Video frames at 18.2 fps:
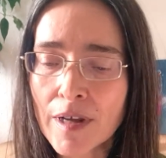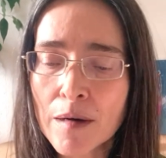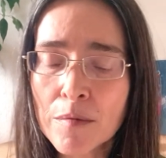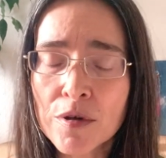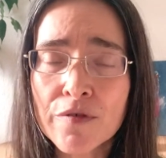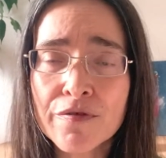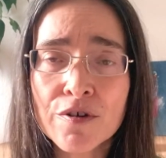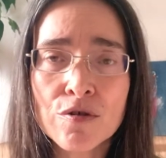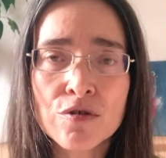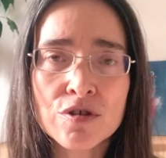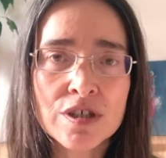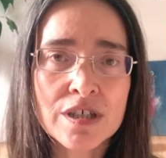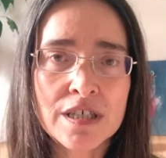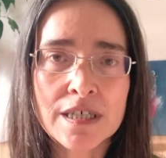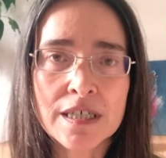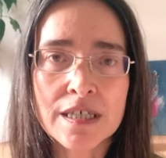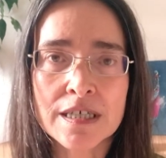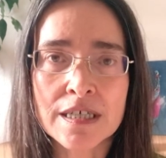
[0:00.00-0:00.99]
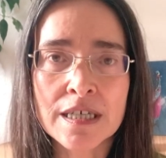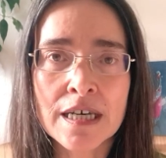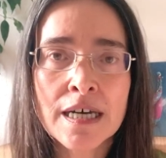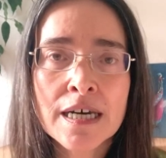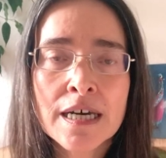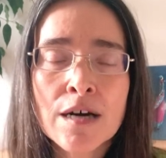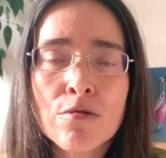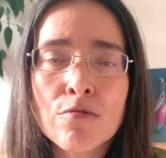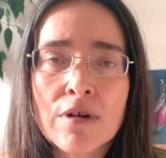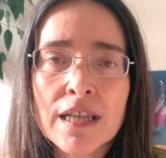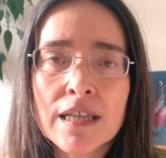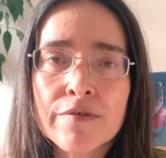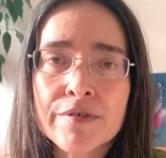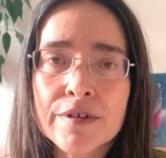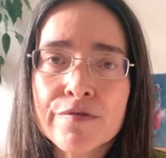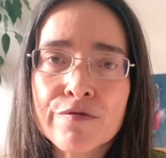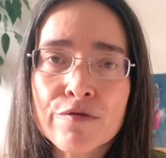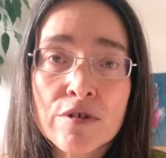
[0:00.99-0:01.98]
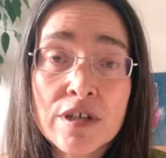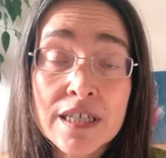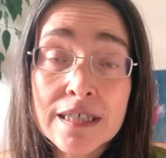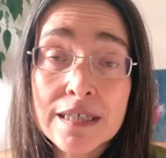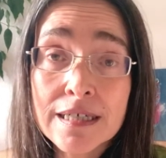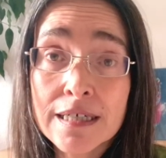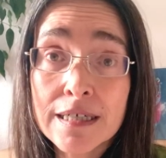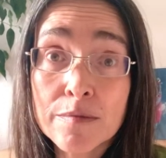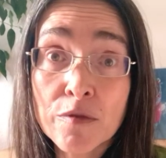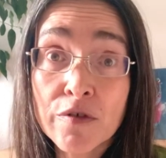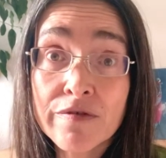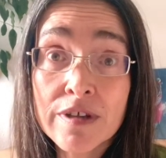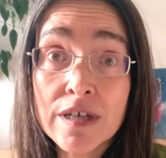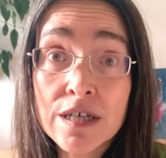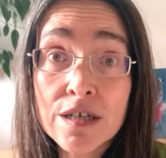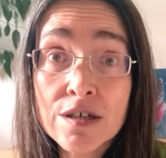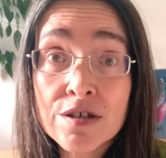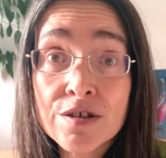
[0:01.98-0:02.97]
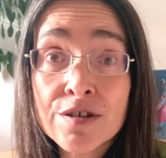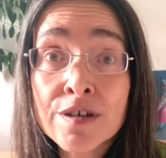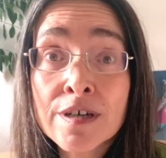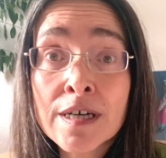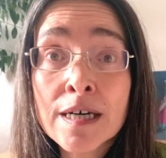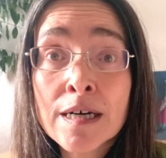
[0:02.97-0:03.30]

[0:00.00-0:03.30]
But of course, this is relevant for any time of the year,